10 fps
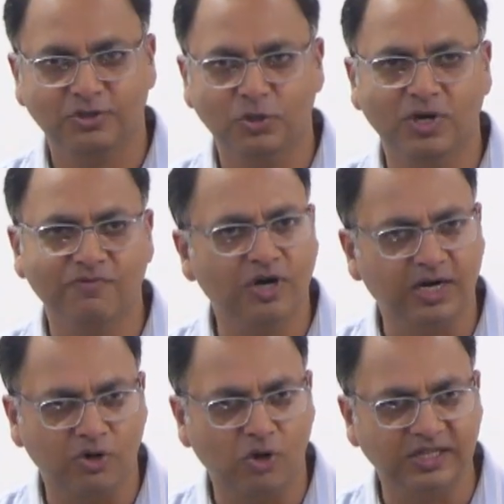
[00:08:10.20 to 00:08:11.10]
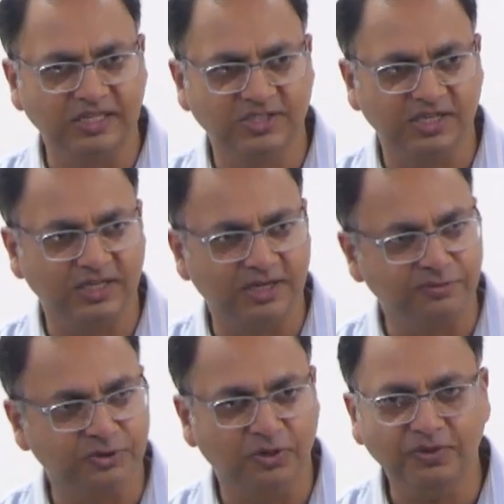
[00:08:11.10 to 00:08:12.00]
You have heard all these three
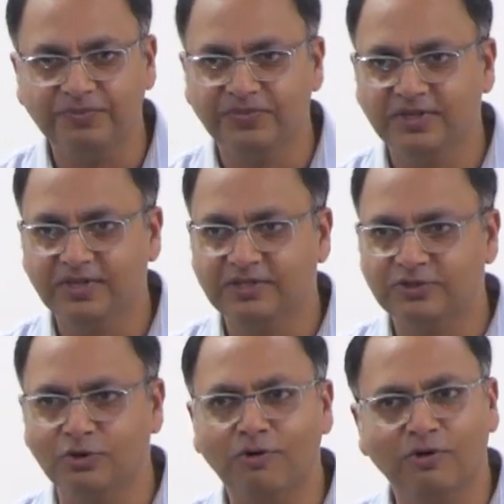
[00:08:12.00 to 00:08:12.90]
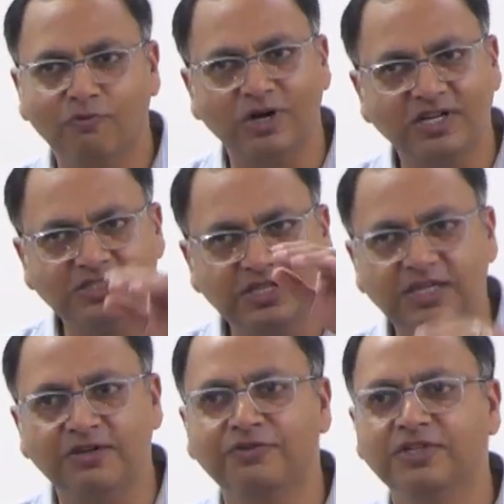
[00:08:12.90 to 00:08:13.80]
terms, no? So what is
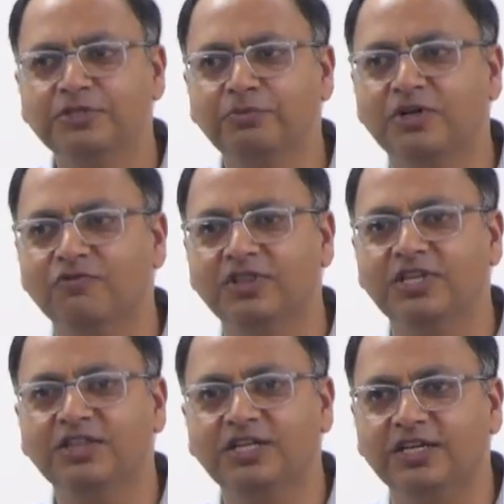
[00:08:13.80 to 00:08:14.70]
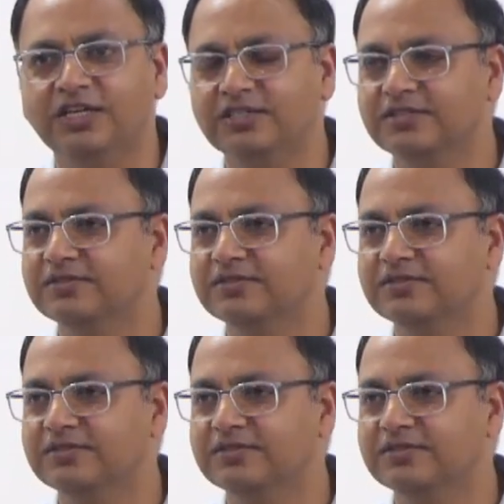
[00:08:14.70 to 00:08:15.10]
the difference between the three?